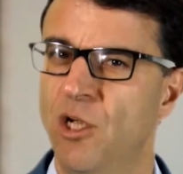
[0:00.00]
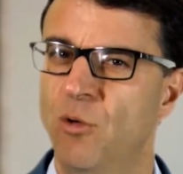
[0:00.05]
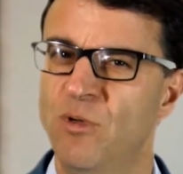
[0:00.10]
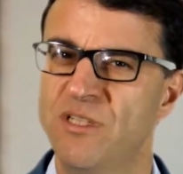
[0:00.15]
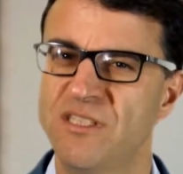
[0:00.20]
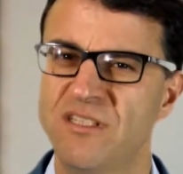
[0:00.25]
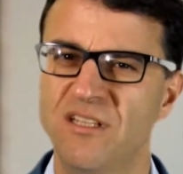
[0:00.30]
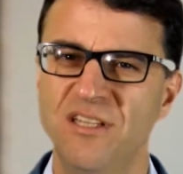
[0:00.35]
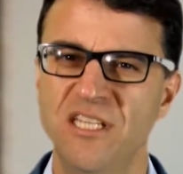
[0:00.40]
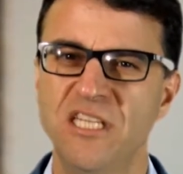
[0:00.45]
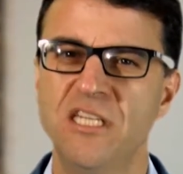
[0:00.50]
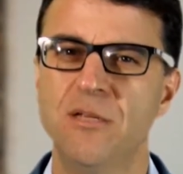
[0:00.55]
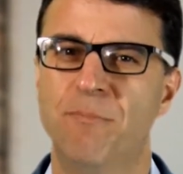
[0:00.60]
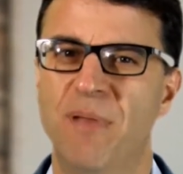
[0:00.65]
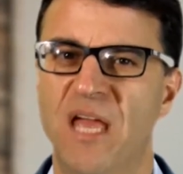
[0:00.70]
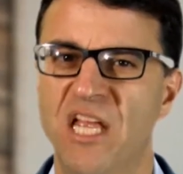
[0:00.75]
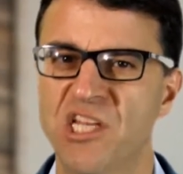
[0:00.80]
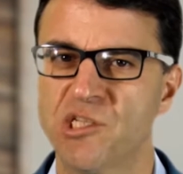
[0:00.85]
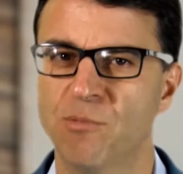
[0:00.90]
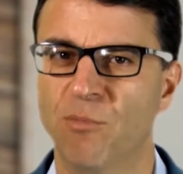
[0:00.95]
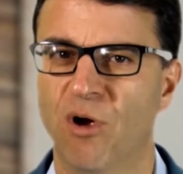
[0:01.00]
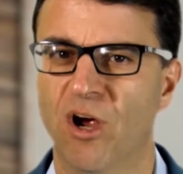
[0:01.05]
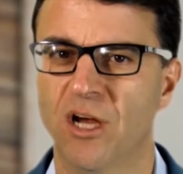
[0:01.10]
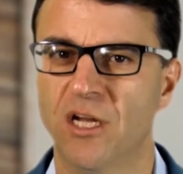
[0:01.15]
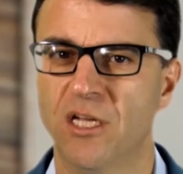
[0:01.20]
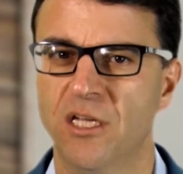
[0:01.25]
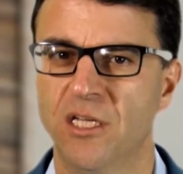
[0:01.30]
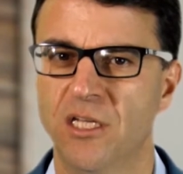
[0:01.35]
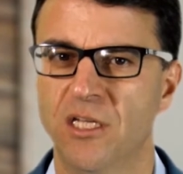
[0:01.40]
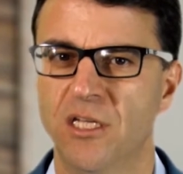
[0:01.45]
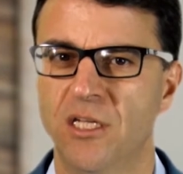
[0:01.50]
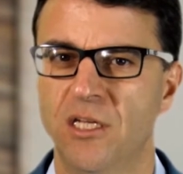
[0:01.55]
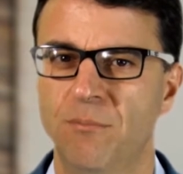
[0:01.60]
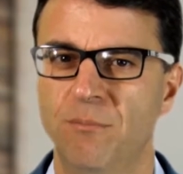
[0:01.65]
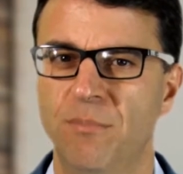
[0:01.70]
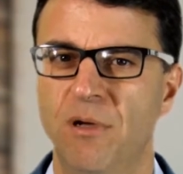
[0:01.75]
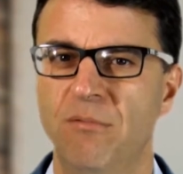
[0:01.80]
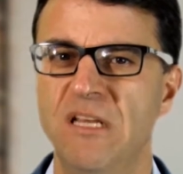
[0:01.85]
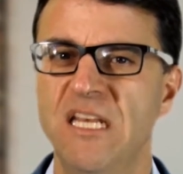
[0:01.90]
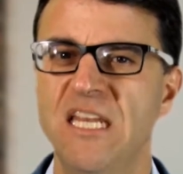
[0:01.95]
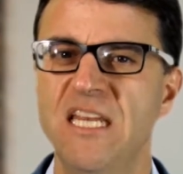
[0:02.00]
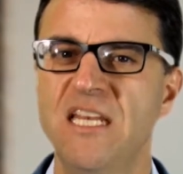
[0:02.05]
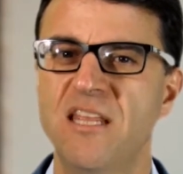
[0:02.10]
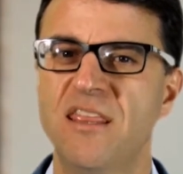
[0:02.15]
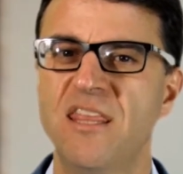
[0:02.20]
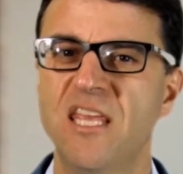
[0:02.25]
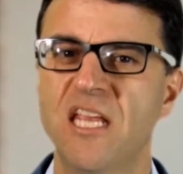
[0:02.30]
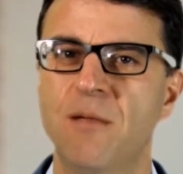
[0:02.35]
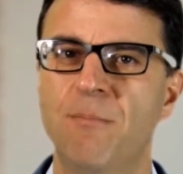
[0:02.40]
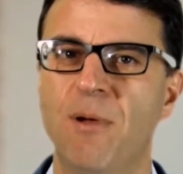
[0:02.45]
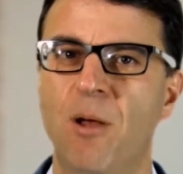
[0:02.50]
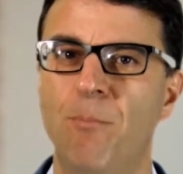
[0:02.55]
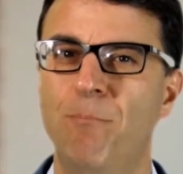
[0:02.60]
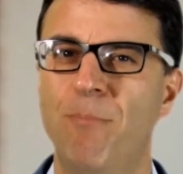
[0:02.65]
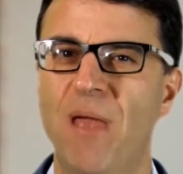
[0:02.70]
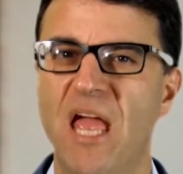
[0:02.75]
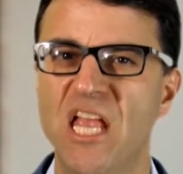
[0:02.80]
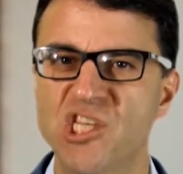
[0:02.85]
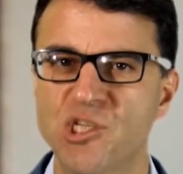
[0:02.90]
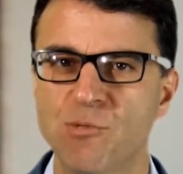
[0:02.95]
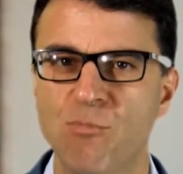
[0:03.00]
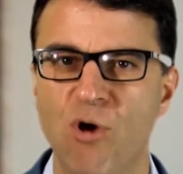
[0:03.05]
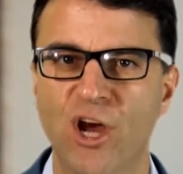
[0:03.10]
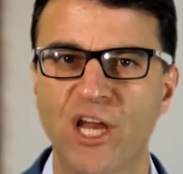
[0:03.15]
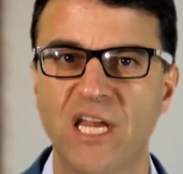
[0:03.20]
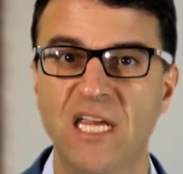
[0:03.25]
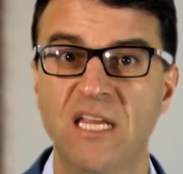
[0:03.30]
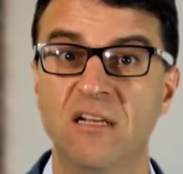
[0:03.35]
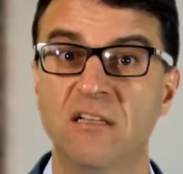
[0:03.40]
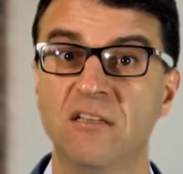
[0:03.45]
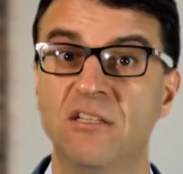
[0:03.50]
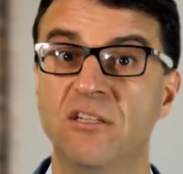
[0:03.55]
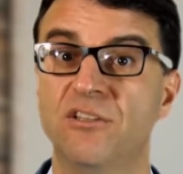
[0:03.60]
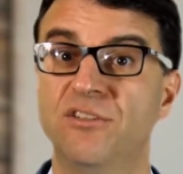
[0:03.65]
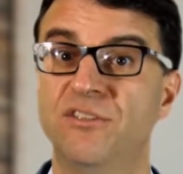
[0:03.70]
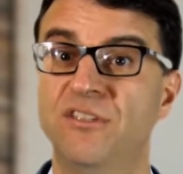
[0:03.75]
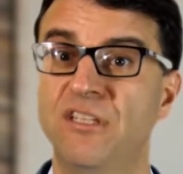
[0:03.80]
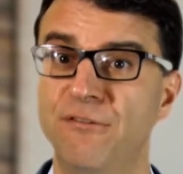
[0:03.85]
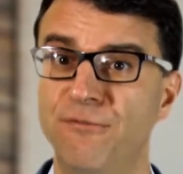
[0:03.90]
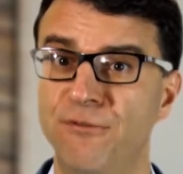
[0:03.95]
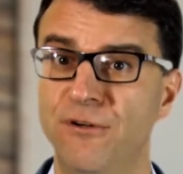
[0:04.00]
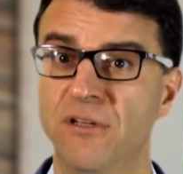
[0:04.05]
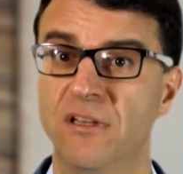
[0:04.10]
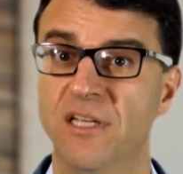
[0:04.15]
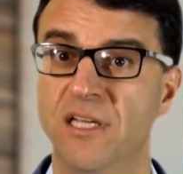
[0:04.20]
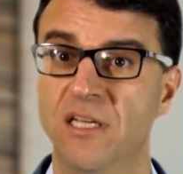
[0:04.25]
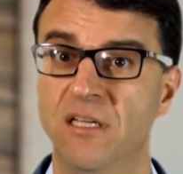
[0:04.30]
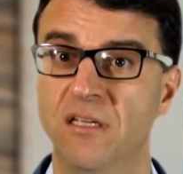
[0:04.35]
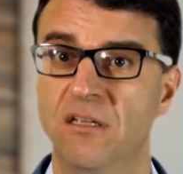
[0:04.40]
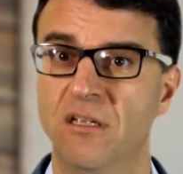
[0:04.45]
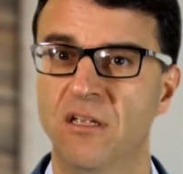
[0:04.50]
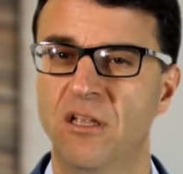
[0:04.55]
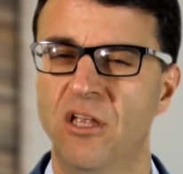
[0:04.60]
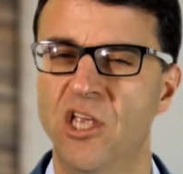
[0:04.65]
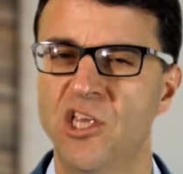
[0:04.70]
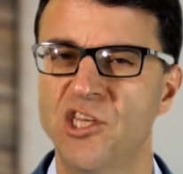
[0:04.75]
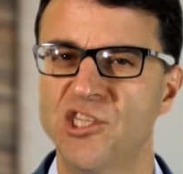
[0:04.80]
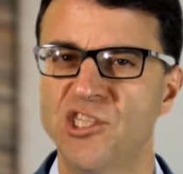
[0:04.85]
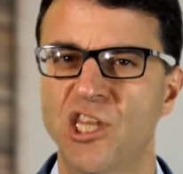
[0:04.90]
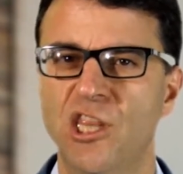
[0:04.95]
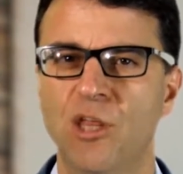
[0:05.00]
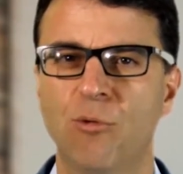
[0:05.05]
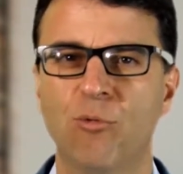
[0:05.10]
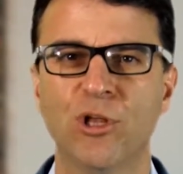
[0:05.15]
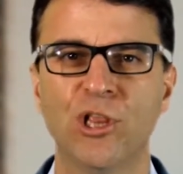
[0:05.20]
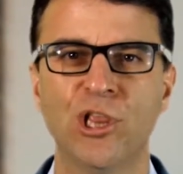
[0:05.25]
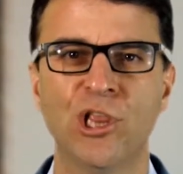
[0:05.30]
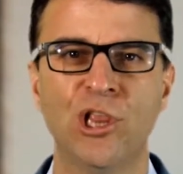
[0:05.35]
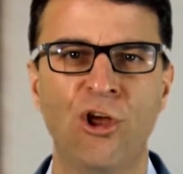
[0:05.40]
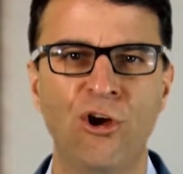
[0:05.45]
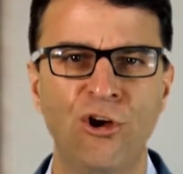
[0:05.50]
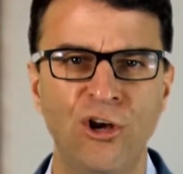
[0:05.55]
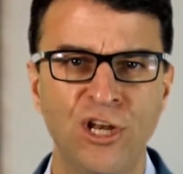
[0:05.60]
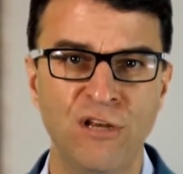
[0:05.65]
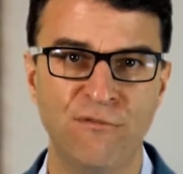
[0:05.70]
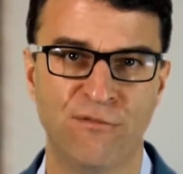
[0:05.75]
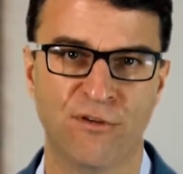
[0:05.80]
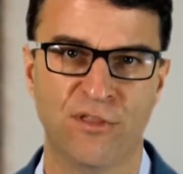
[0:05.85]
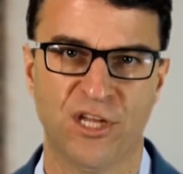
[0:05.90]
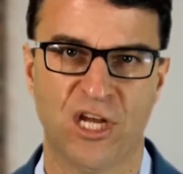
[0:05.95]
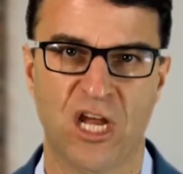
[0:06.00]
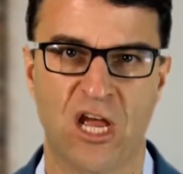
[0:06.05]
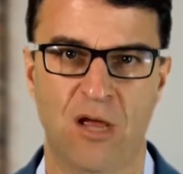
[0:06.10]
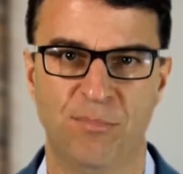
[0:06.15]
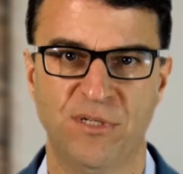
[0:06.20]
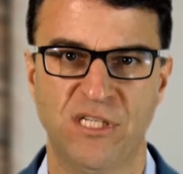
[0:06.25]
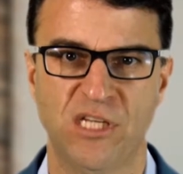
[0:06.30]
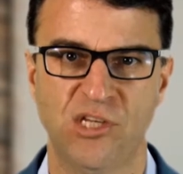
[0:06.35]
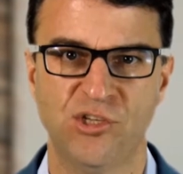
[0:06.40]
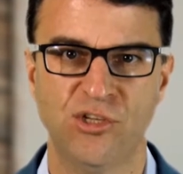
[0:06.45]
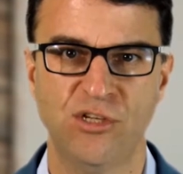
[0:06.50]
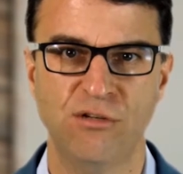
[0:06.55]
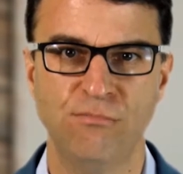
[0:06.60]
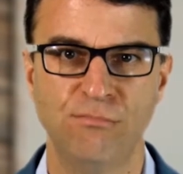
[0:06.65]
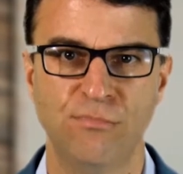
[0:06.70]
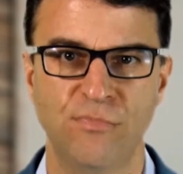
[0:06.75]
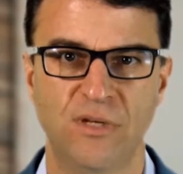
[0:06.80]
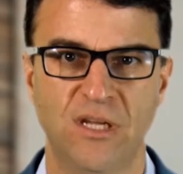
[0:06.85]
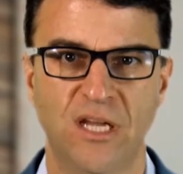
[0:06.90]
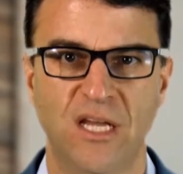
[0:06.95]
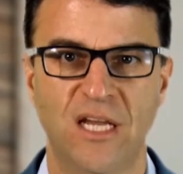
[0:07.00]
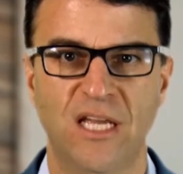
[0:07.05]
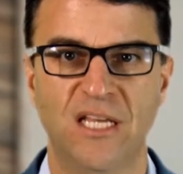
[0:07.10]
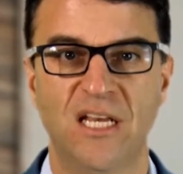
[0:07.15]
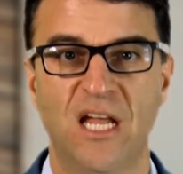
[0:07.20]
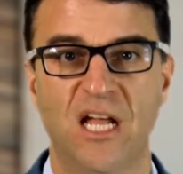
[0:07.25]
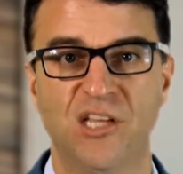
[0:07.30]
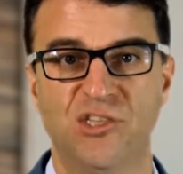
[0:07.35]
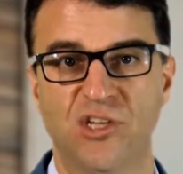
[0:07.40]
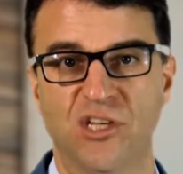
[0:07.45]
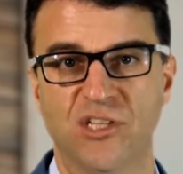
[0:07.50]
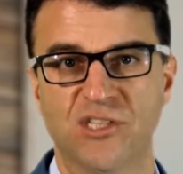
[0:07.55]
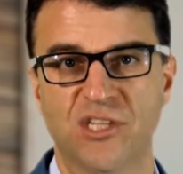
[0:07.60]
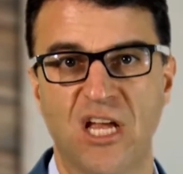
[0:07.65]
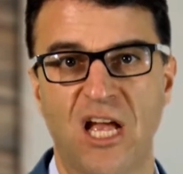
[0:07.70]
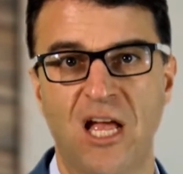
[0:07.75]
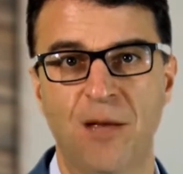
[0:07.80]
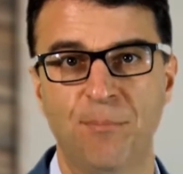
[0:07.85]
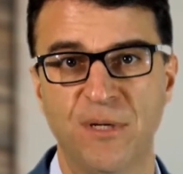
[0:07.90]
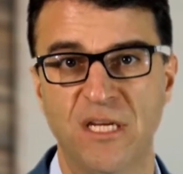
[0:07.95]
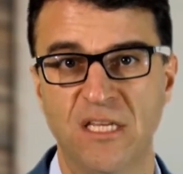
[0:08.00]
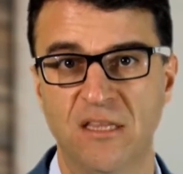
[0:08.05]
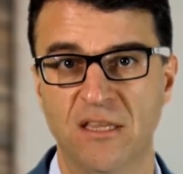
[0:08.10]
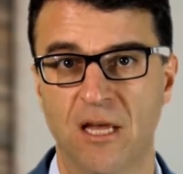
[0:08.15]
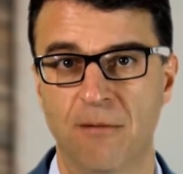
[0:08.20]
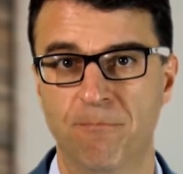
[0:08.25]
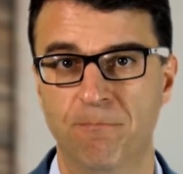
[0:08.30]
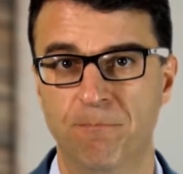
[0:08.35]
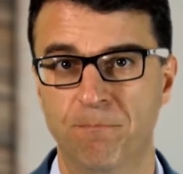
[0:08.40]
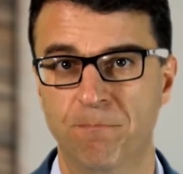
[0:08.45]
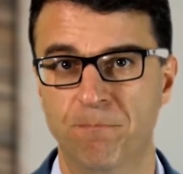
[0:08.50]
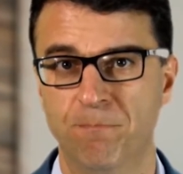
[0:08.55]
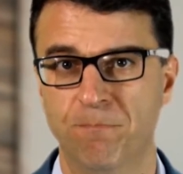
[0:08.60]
We still need to benchmark, but we need to think about benchmarking a little differently so that we're learning from the competition and not just copying them.